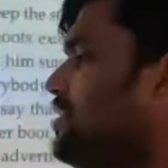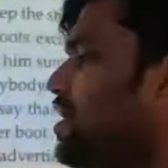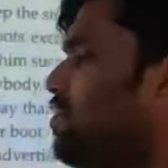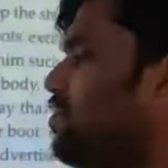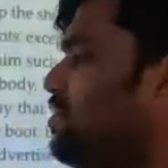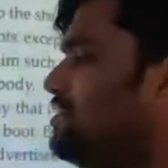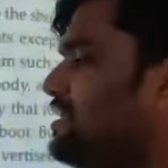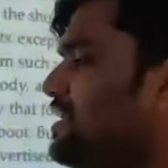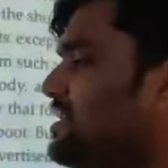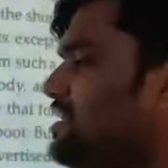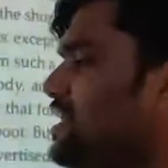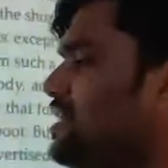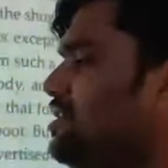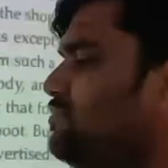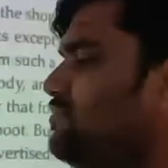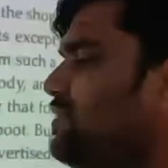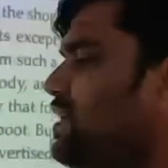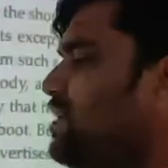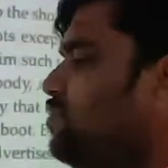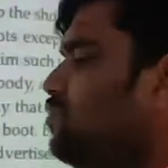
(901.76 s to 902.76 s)
there was a
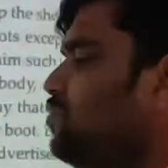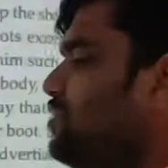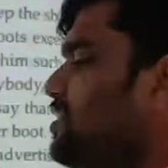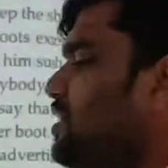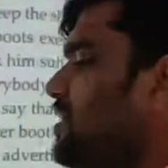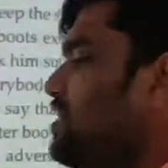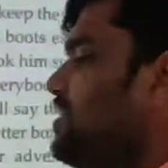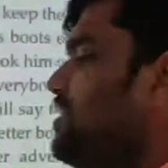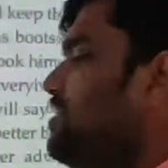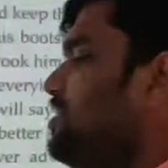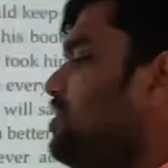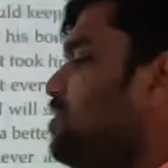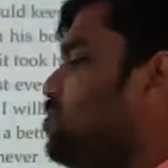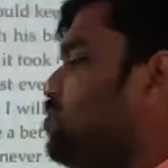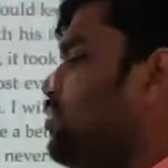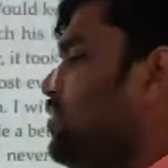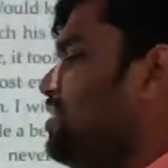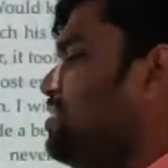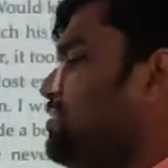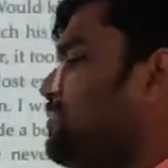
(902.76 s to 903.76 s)
young man with an English
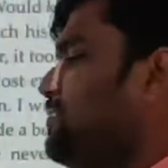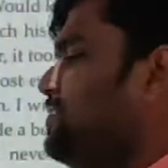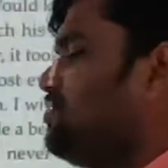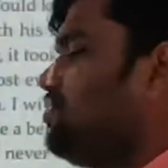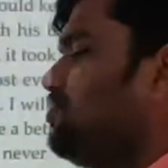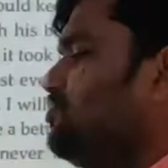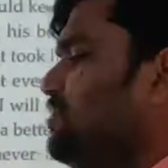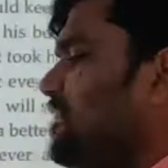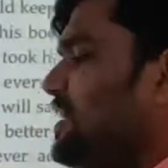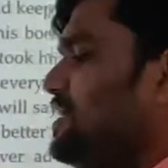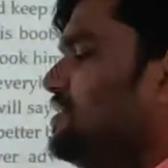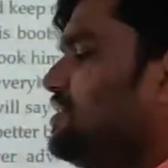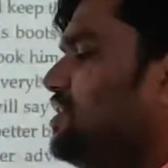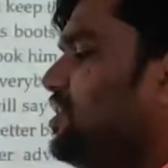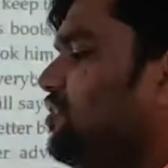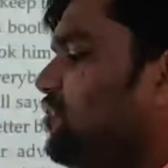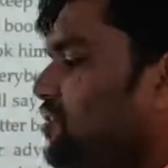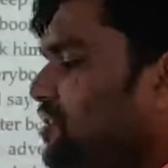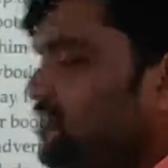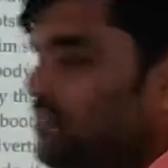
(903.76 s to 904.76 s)
face. Mr.
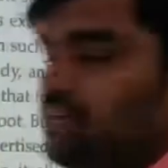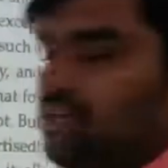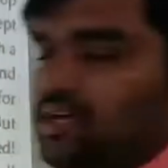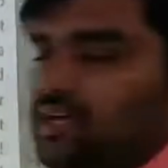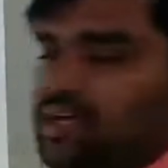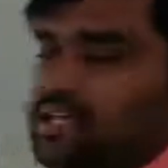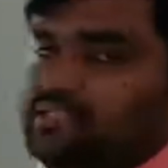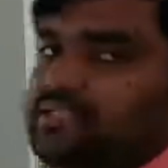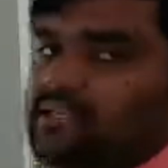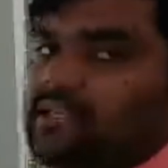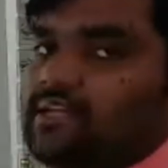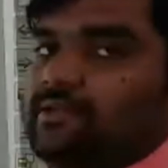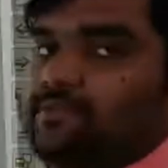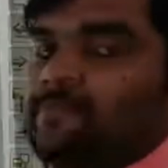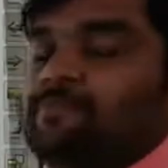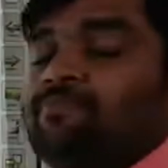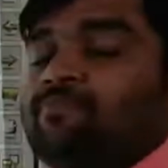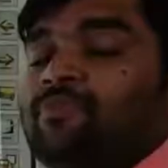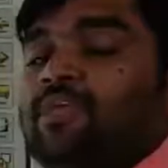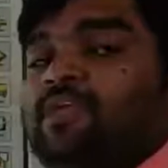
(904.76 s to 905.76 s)
Jaslery, I
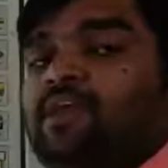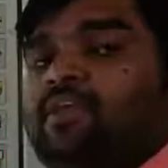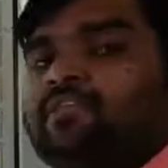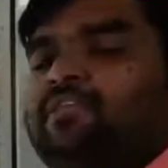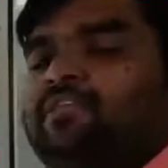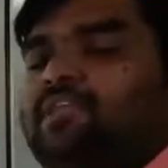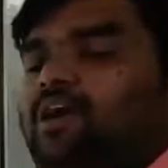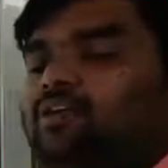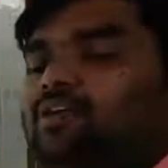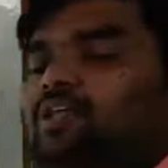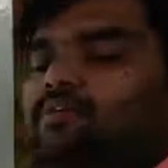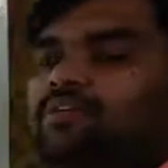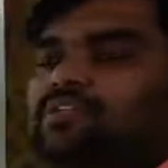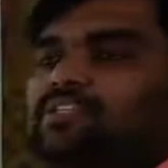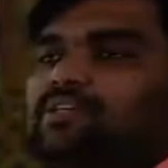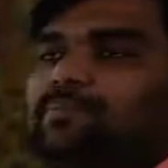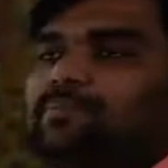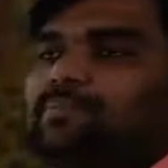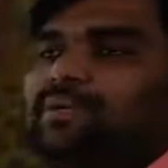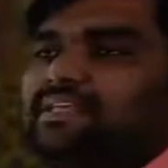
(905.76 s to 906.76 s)
said. Now there was
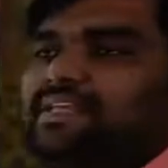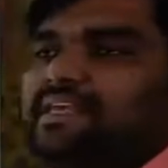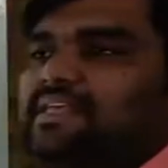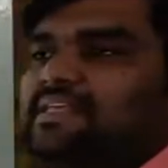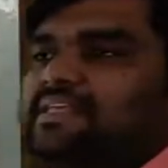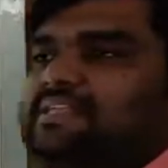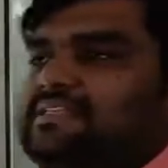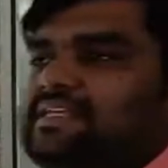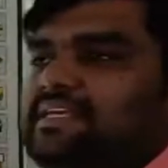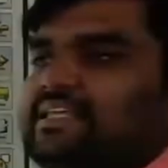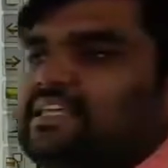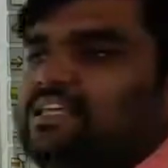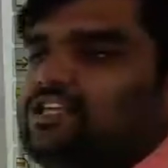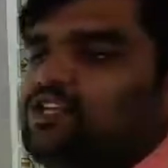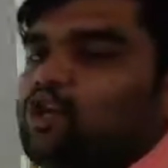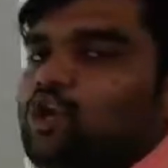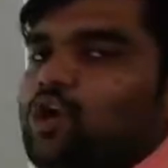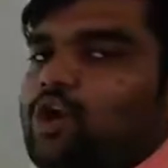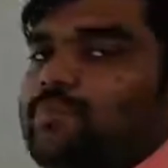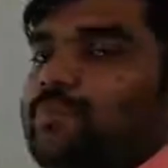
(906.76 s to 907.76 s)
somebody else in the
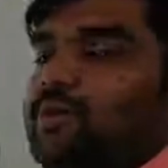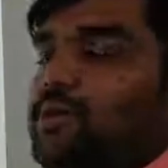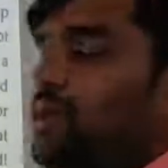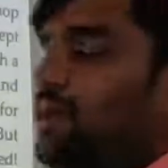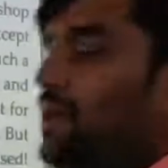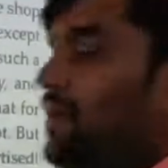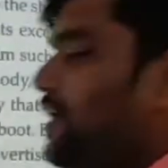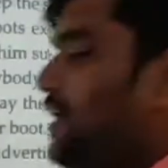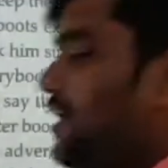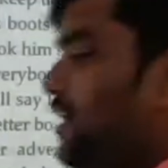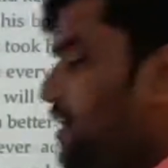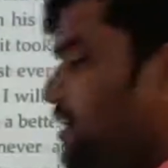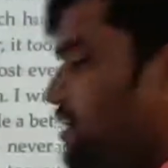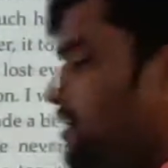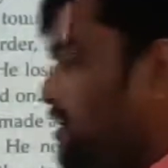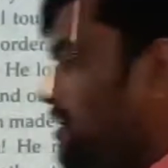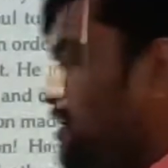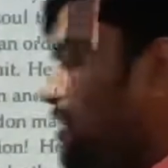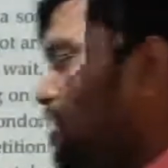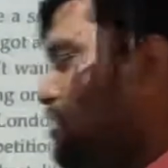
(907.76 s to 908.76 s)
shop,
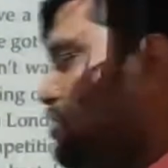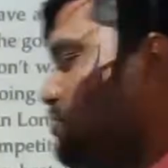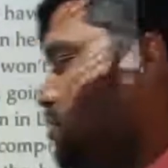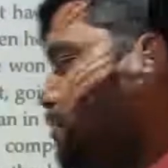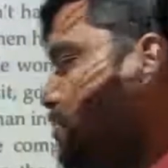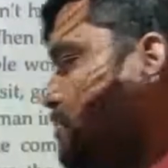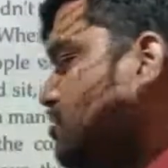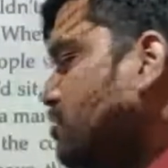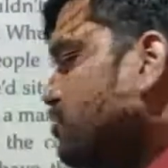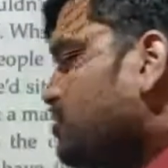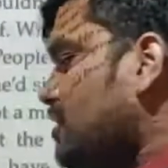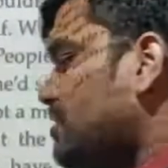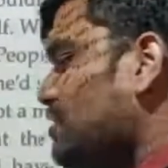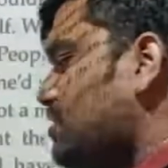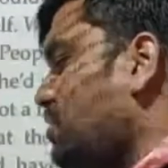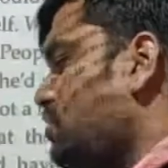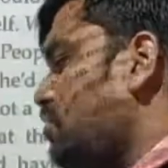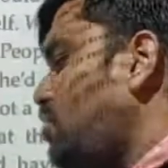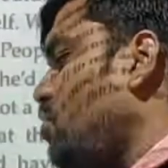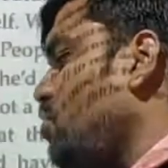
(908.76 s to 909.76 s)
and he asked for Mr.
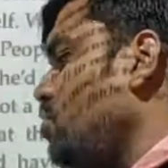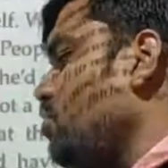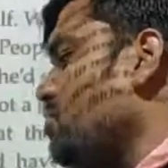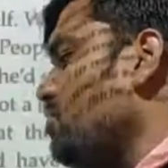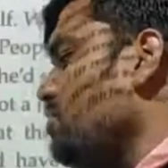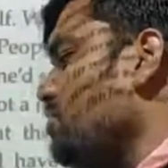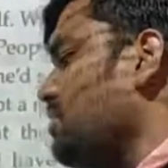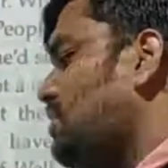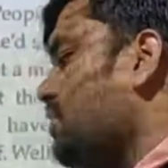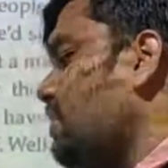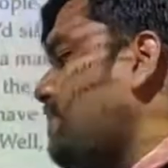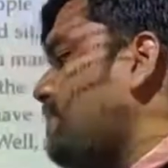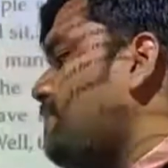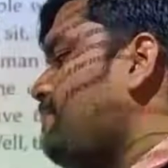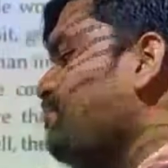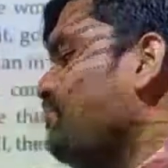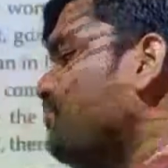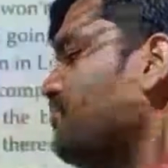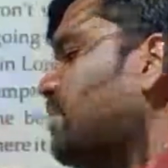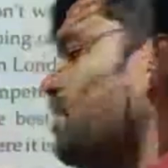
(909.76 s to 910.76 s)
Jasler. No,
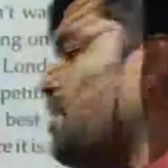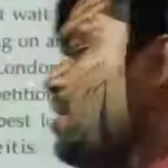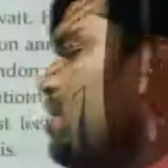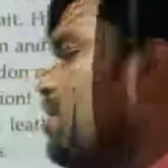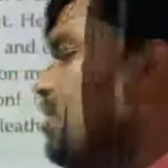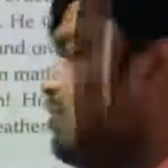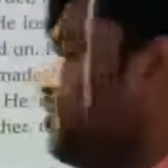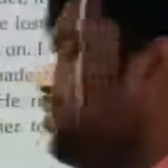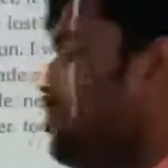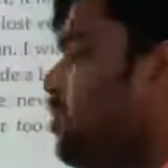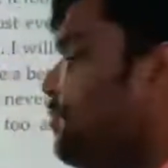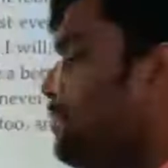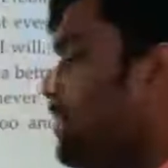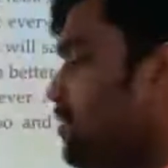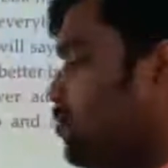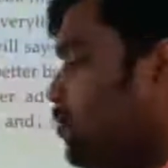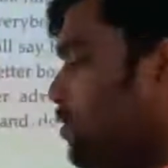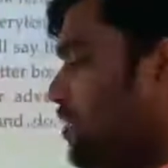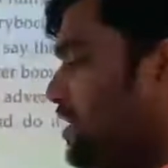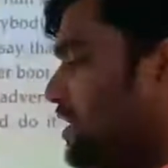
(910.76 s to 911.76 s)
sir. No,
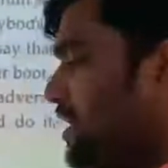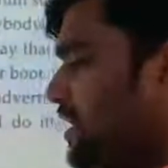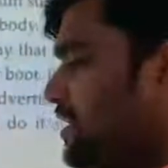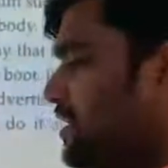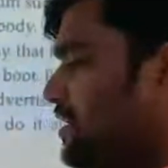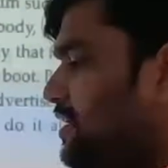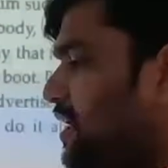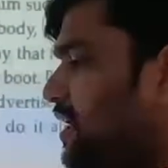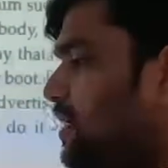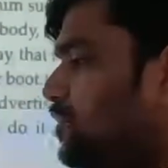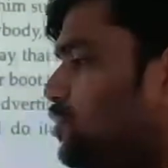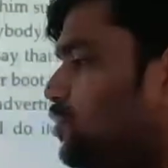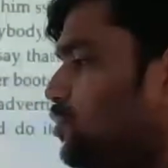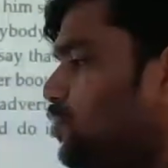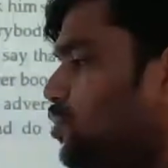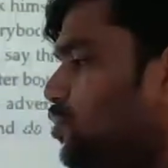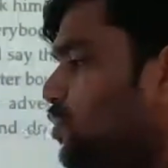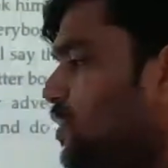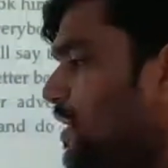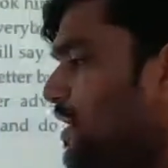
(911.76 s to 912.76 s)
but we can attend to
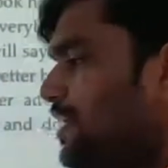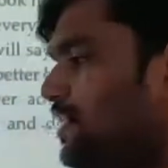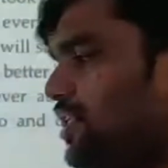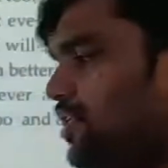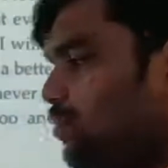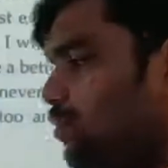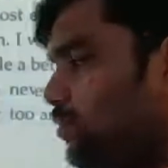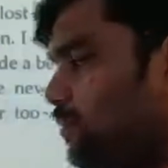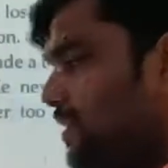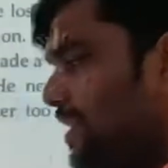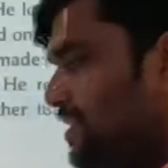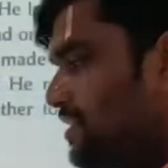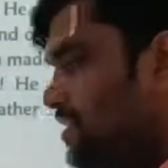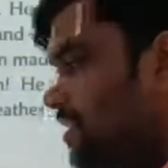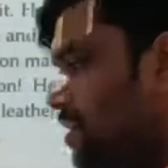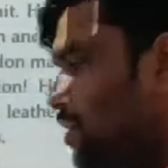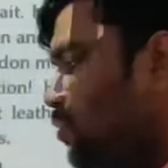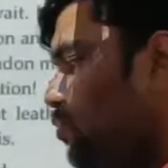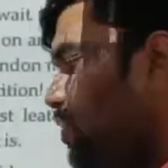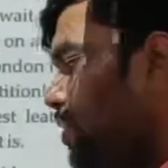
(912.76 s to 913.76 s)
do anything with
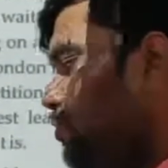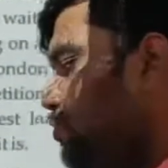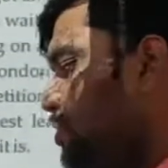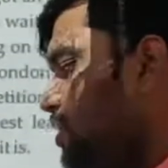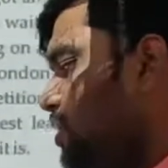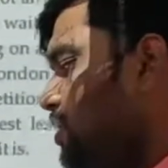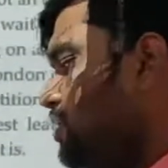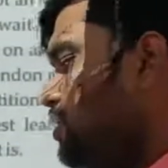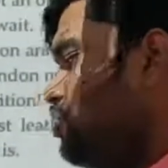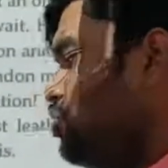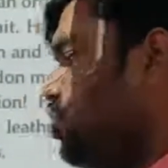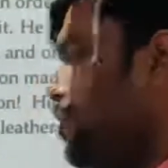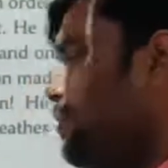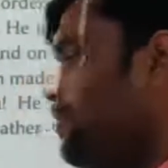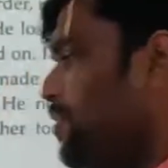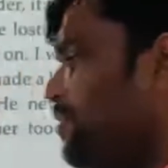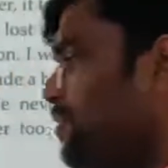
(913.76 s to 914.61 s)
pleasure. We have taken the shop